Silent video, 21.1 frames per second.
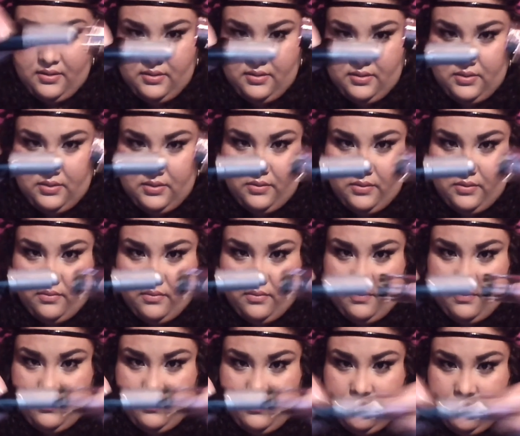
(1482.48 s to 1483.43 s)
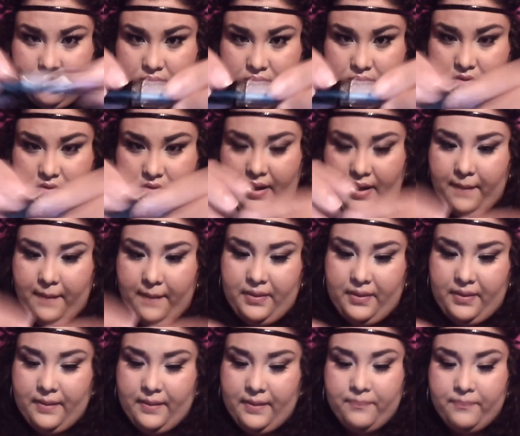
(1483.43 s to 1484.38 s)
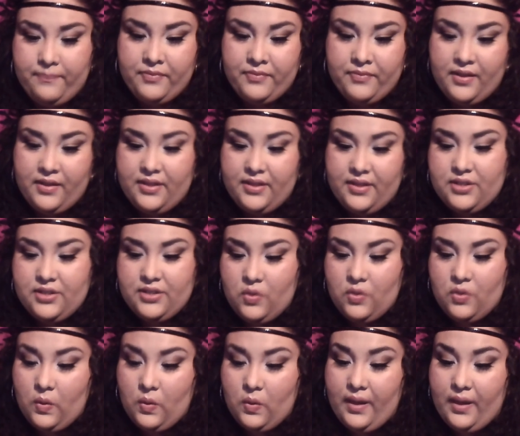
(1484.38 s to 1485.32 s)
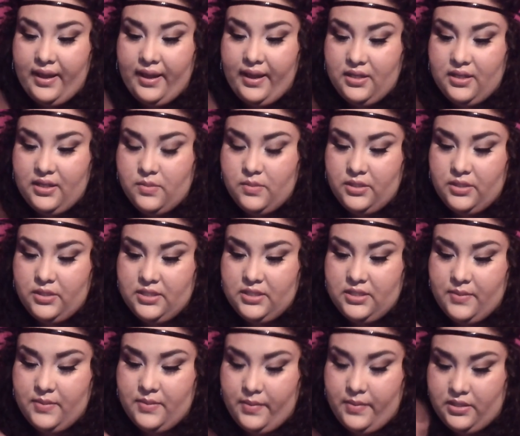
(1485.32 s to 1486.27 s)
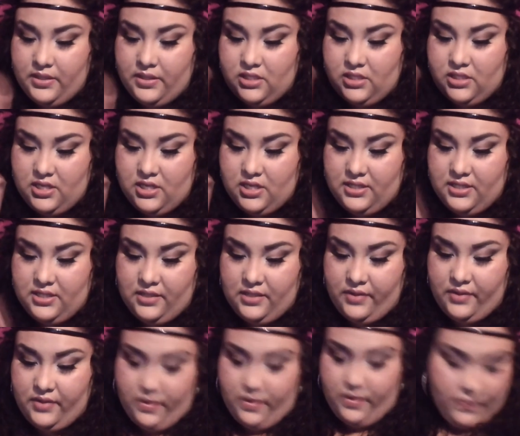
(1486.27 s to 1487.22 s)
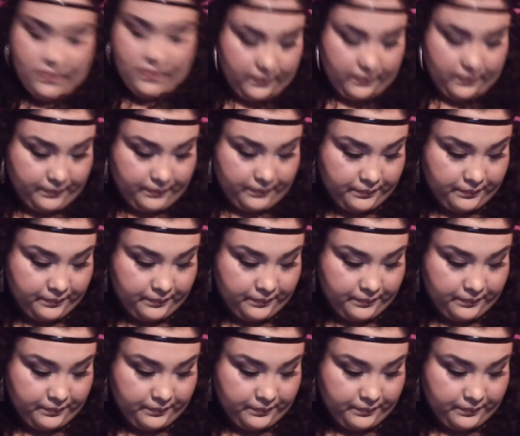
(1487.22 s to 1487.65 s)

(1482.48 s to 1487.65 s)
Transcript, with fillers: So, yeah, but these are cool. I can put these in my purse and easy on the go.